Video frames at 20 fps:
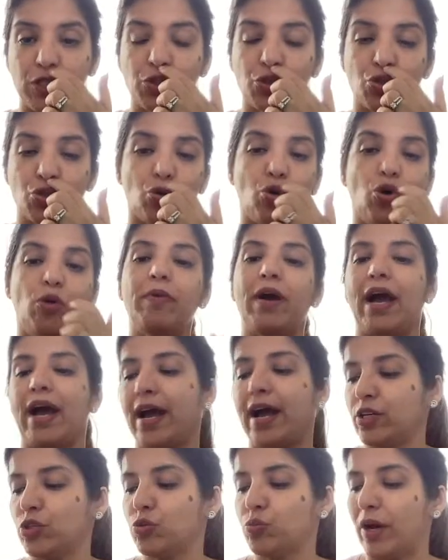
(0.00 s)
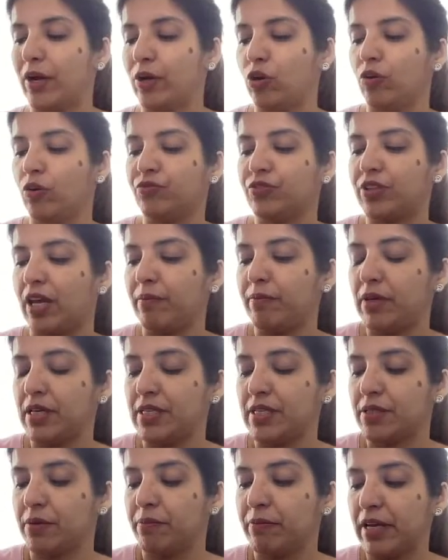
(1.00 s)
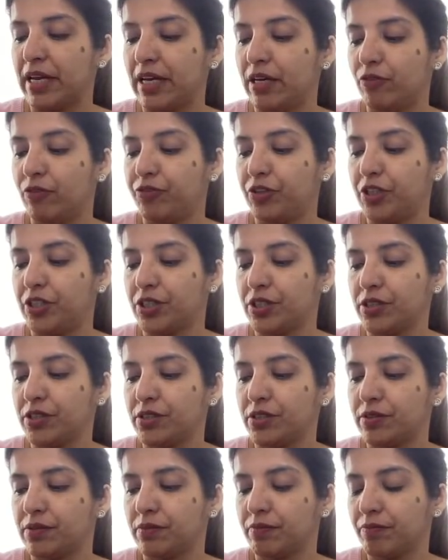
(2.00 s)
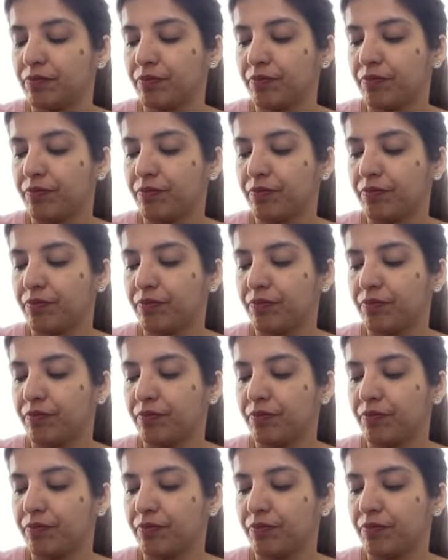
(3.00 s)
syndrome, and one of them is a male fetus.